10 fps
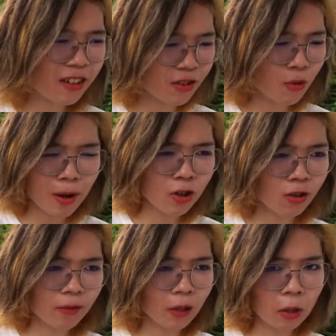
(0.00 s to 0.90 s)
There's no
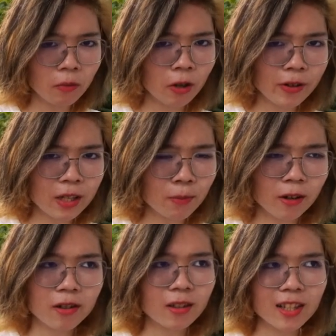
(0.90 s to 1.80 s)
mention of Louise
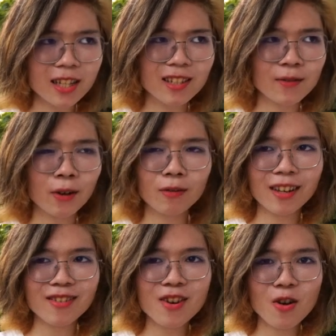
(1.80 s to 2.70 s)
Brooks, and that just felt
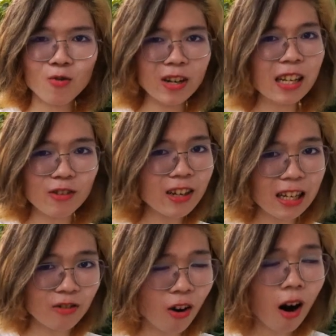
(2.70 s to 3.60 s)
like really
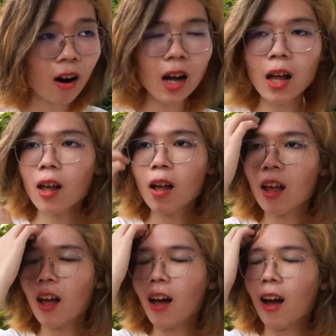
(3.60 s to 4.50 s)
really wrong.
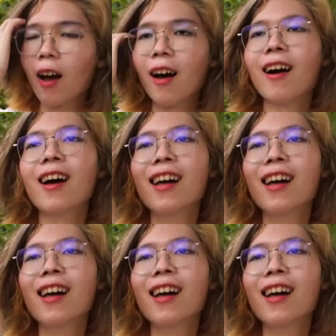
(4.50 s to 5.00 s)
Uh,